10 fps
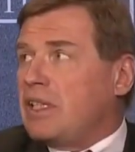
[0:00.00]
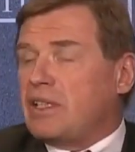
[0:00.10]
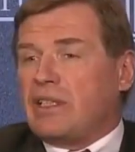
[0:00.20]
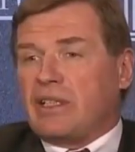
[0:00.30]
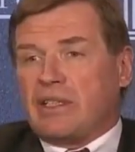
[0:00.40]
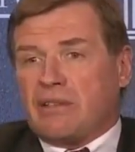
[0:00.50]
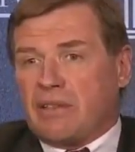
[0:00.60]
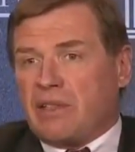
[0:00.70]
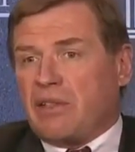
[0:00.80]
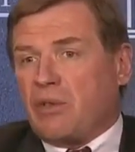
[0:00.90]
Italy,
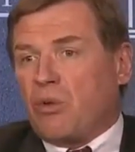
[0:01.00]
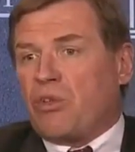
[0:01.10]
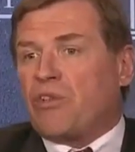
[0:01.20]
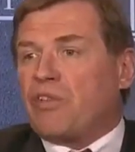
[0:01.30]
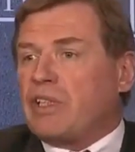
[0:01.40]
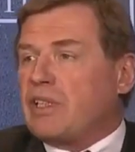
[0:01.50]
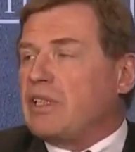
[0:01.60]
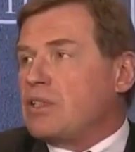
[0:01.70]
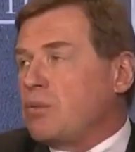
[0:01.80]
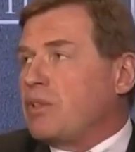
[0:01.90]
the north of
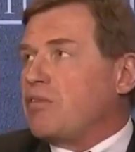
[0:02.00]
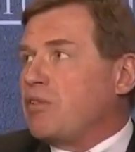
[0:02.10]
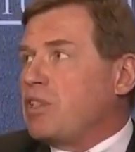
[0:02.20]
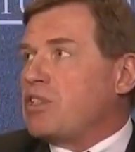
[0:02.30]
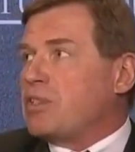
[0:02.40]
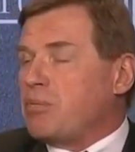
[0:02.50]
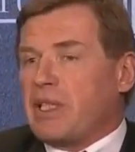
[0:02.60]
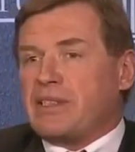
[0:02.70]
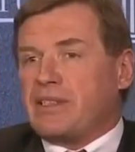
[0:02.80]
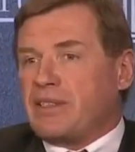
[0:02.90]
Italy is one of the richest
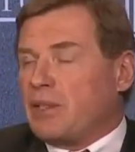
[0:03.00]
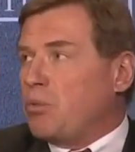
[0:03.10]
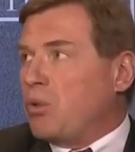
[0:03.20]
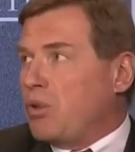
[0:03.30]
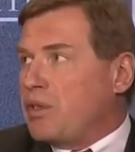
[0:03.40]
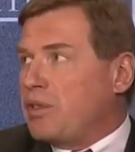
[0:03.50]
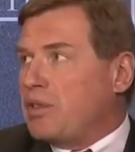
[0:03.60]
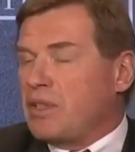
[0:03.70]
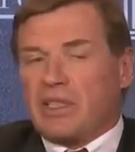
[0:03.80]
places in the world.